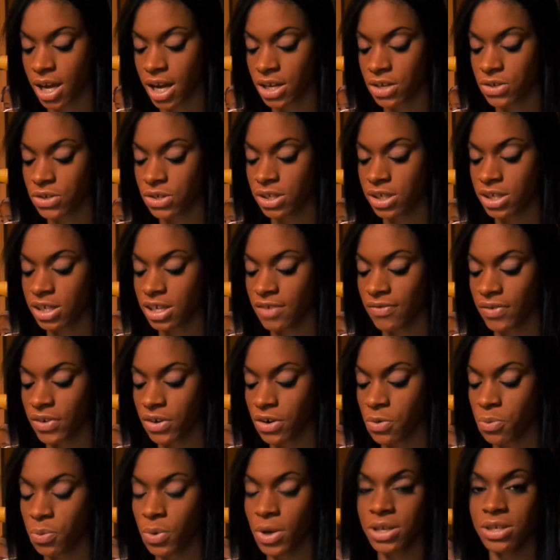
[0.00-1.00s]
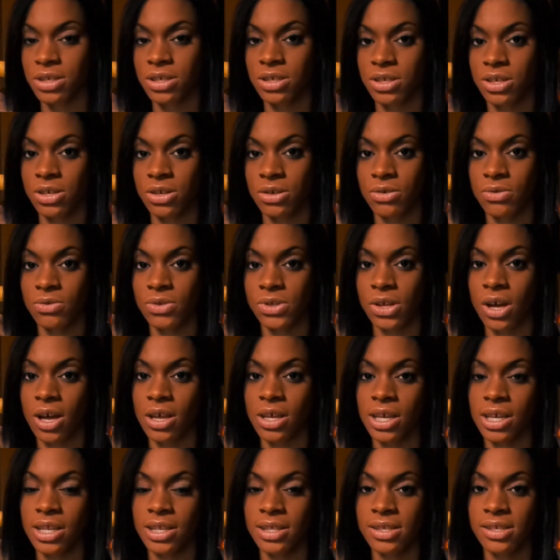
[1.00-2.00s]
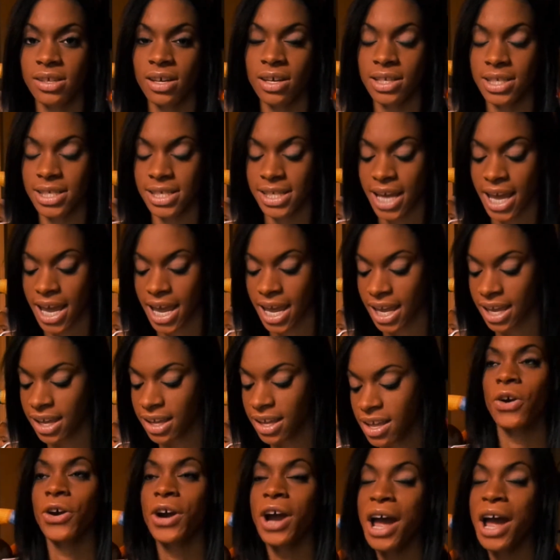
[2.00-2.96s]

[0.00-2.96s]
I usually give her one to two solids a day.